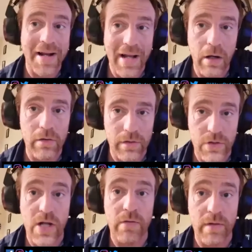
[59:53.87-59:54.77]
out of the
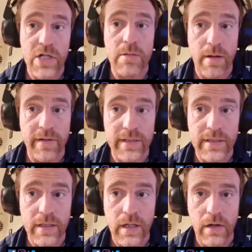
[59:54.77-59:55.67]
generation above us,
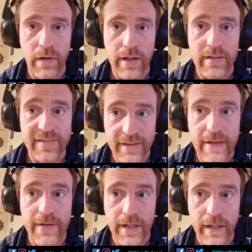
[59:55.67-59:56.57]
right? right?
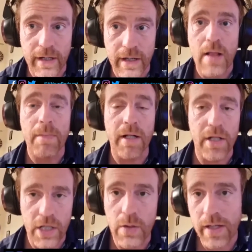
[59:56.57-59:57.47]
Significantly. But in
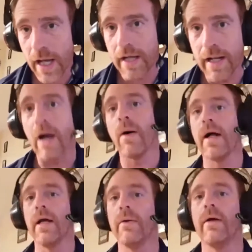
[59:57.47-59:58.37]
the UK now,
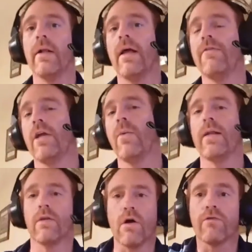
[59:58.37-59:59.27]
Ailu, if you
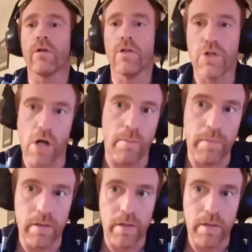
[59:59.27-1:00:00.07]
went to go for a job,